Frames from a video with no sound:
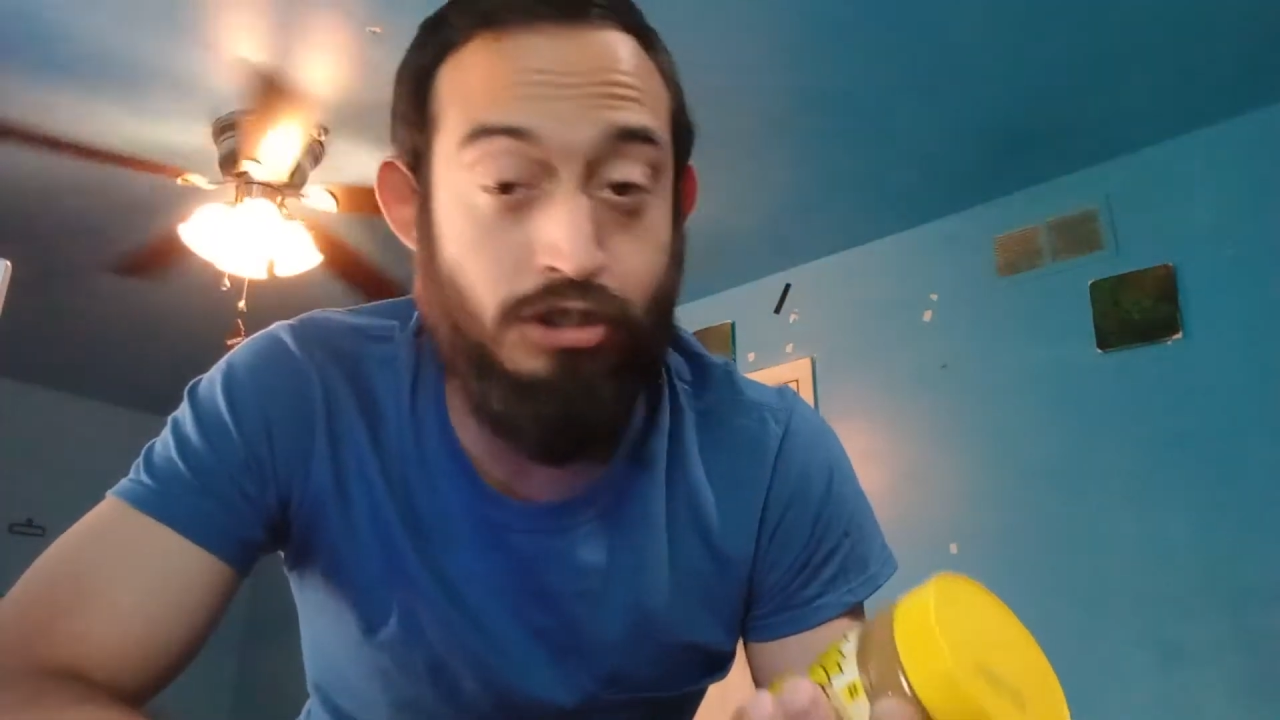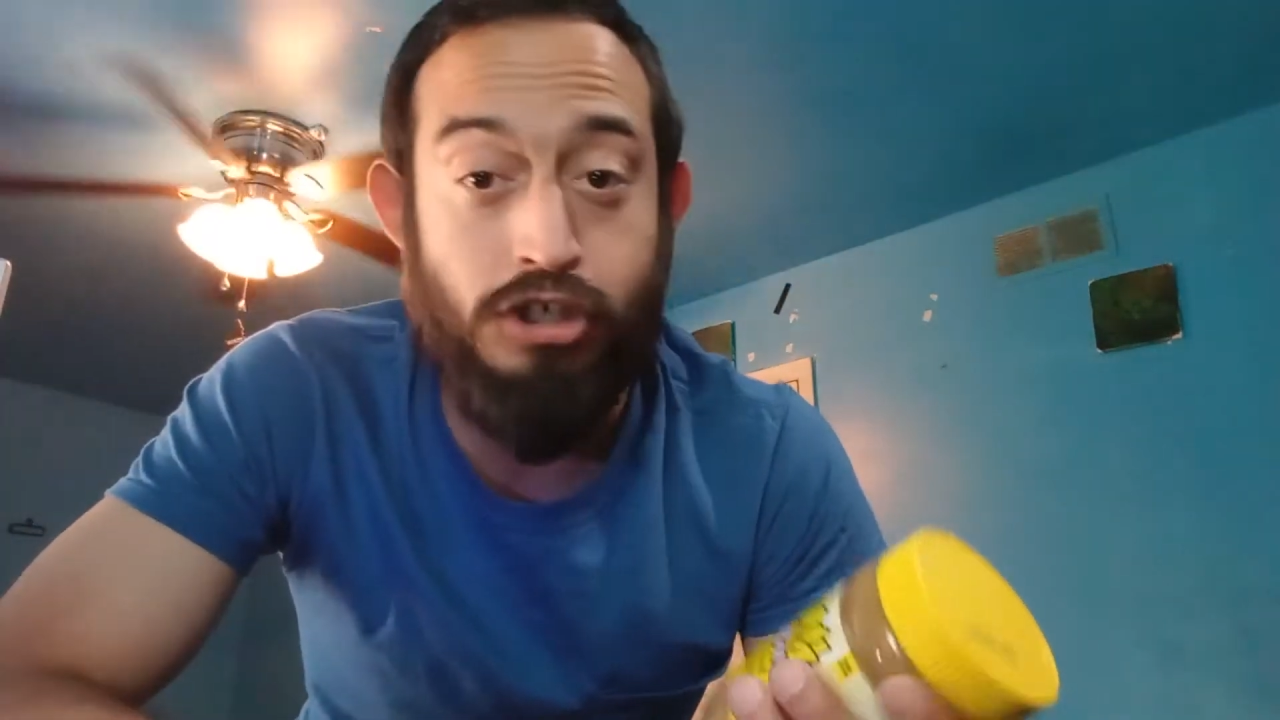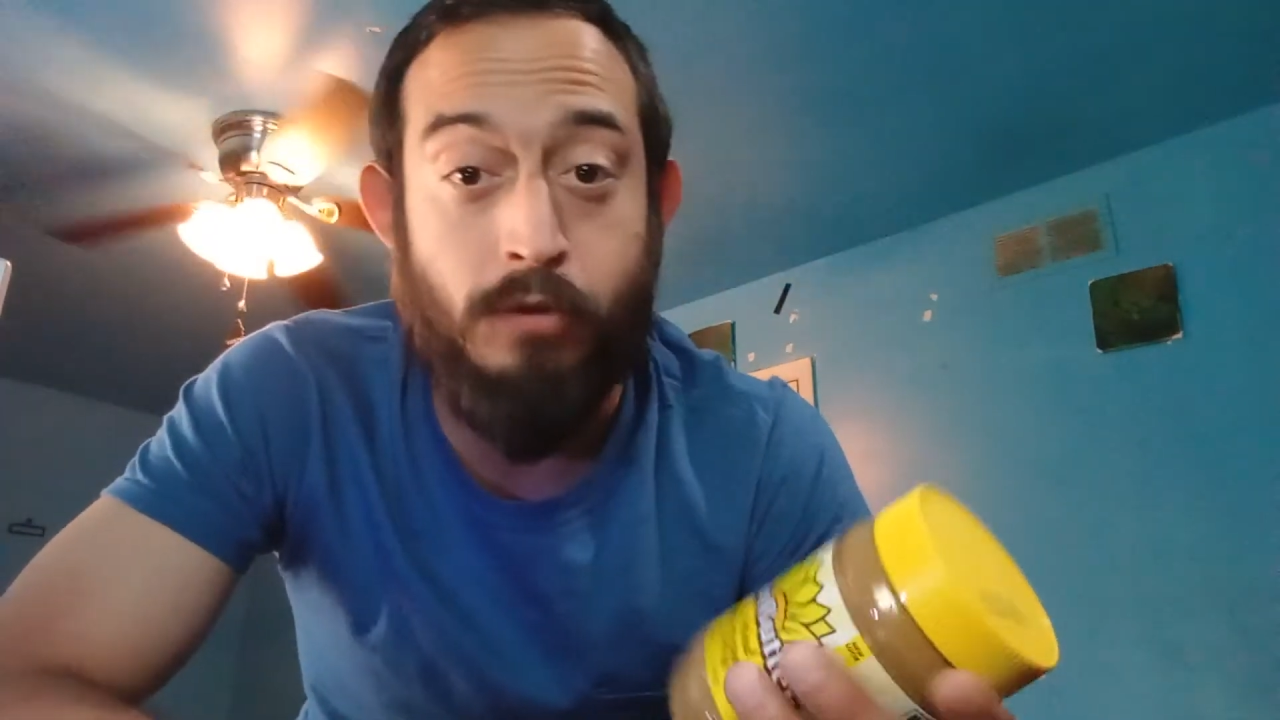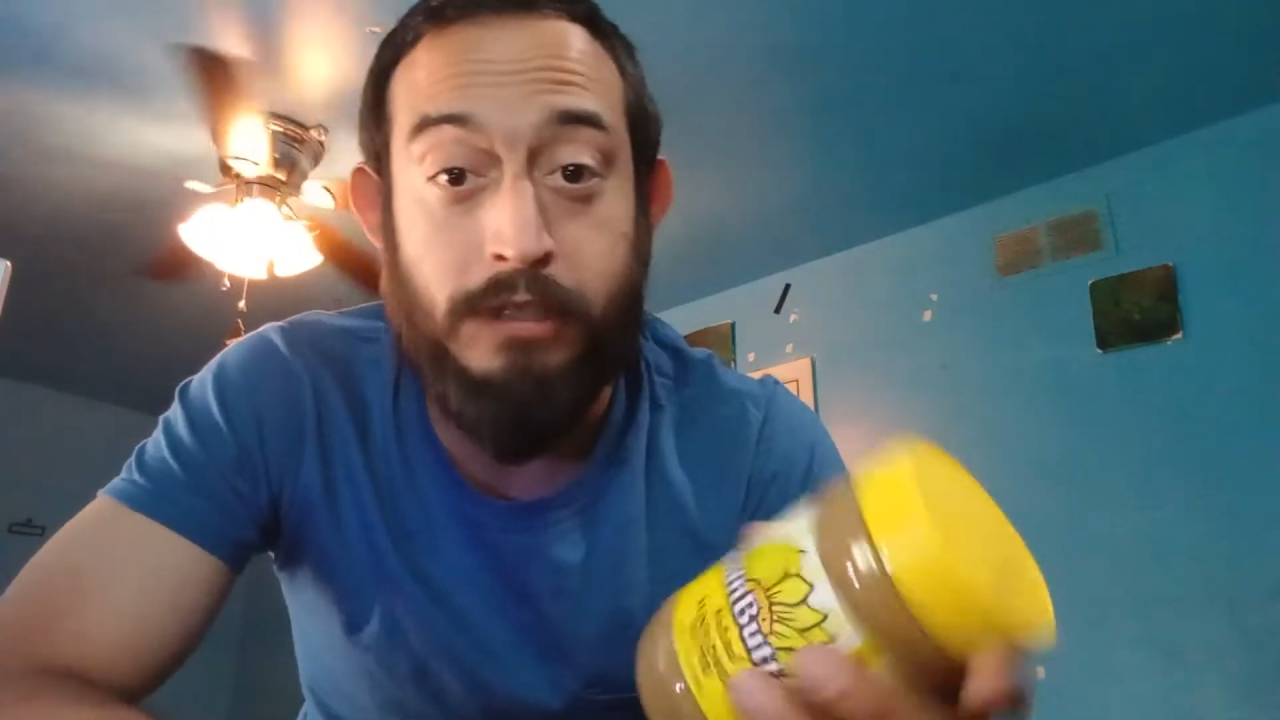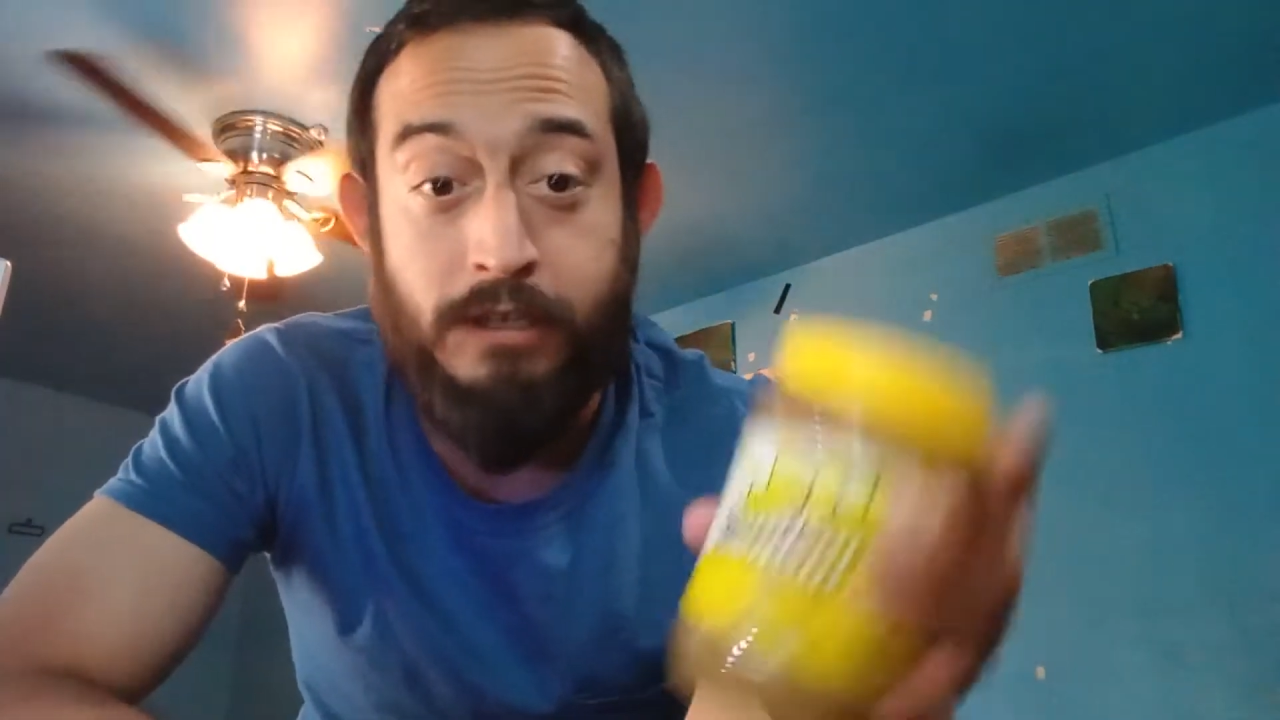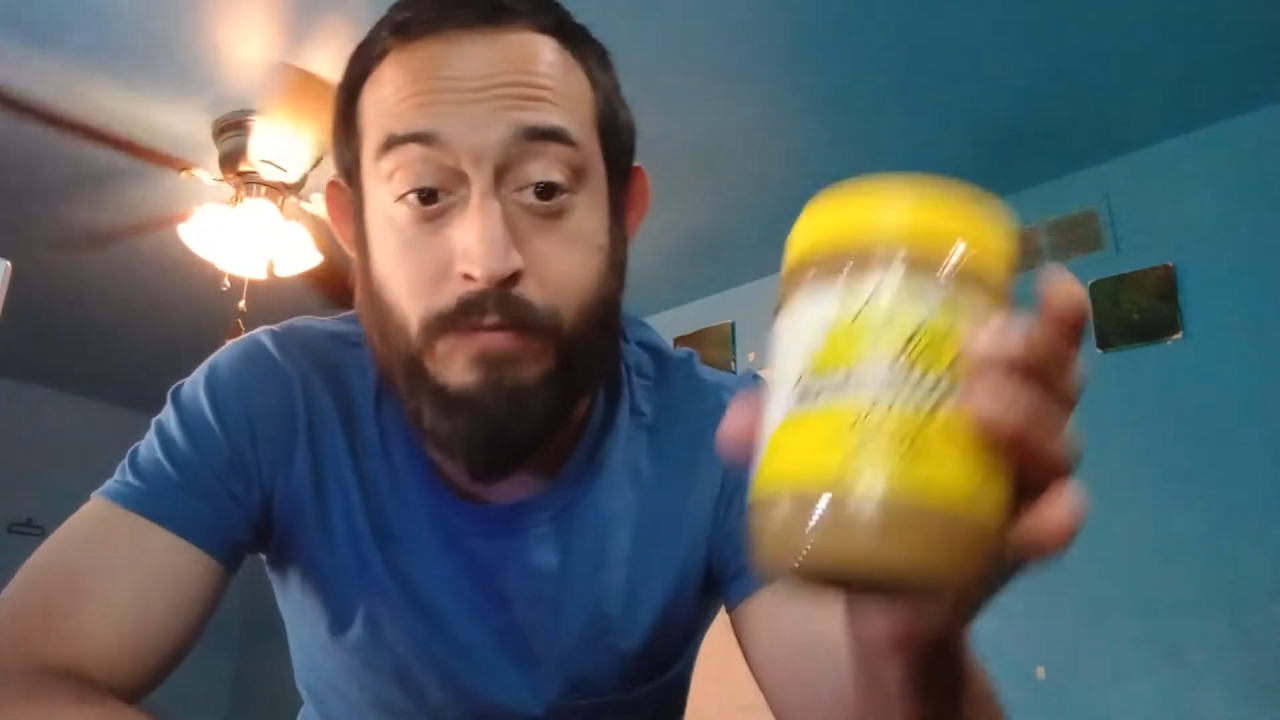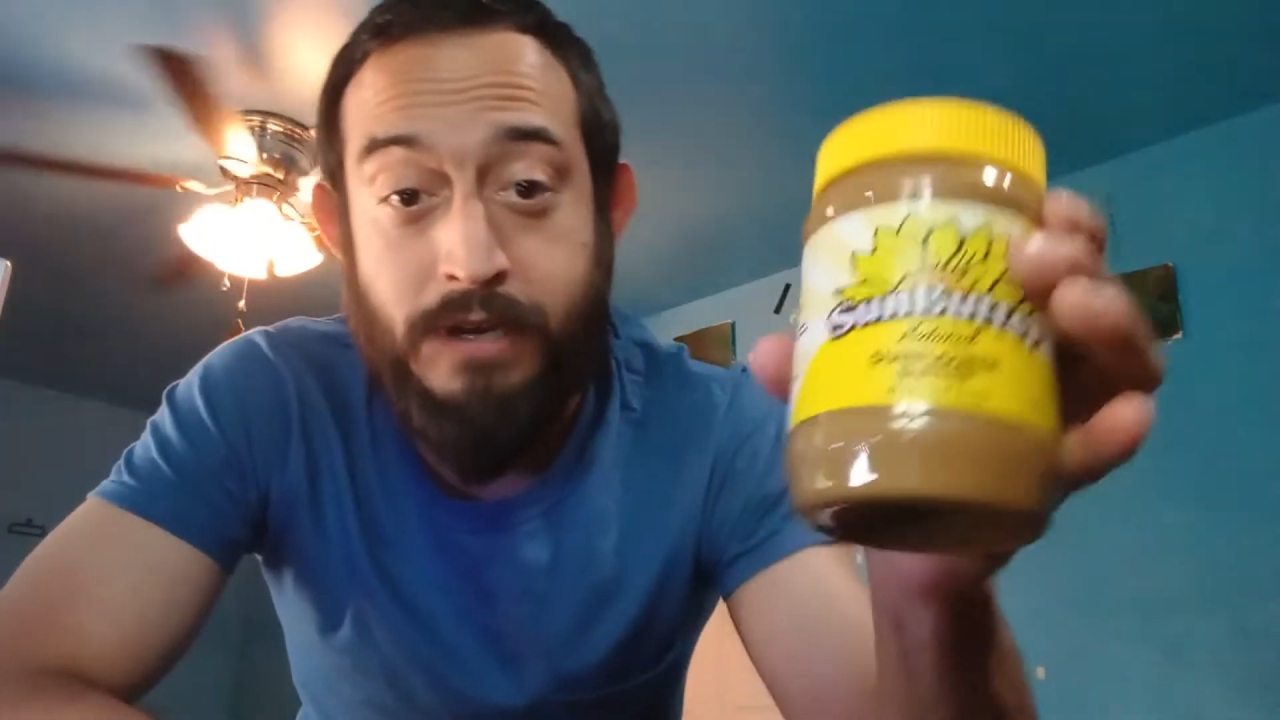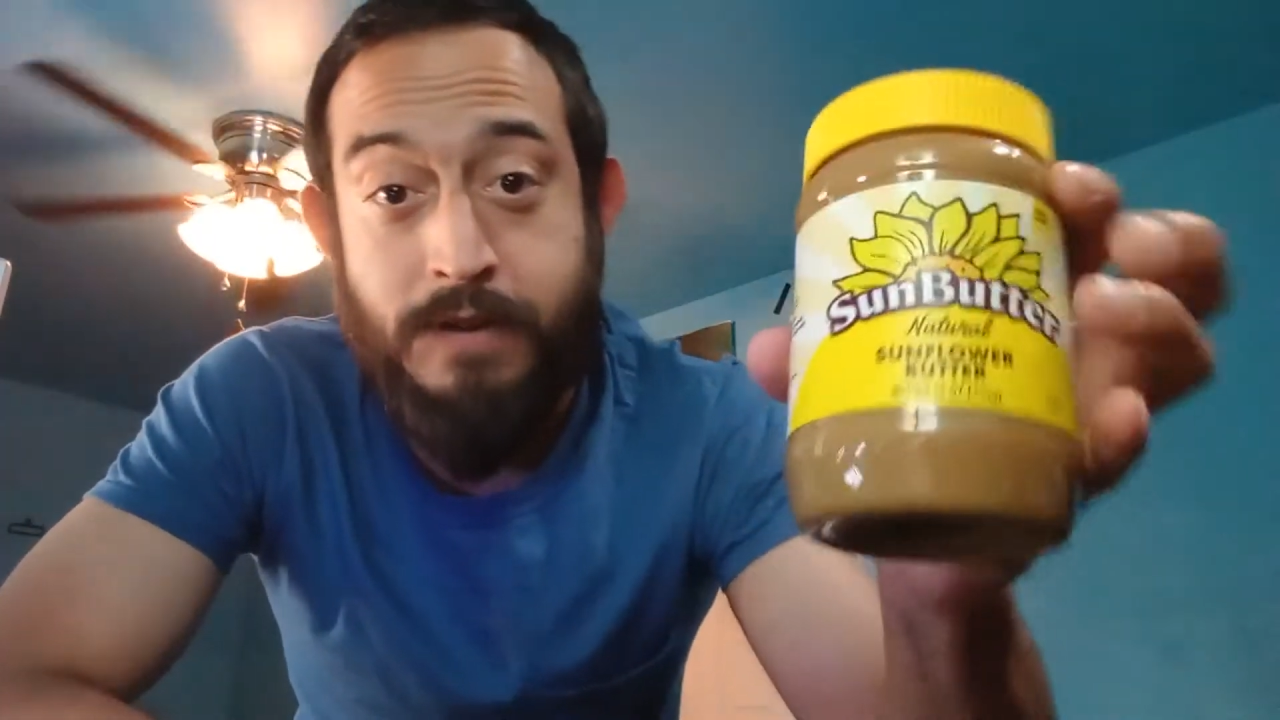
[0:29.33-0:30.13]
to show a little bit of